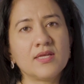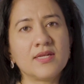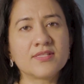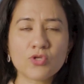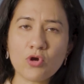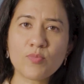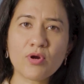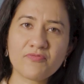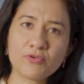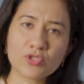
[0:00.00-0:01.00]
Let's talk
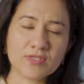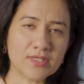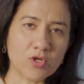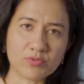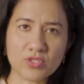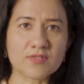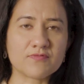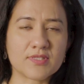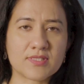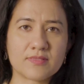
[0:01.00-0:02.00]
about futures and options
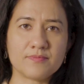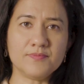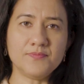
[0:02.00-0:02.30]
first.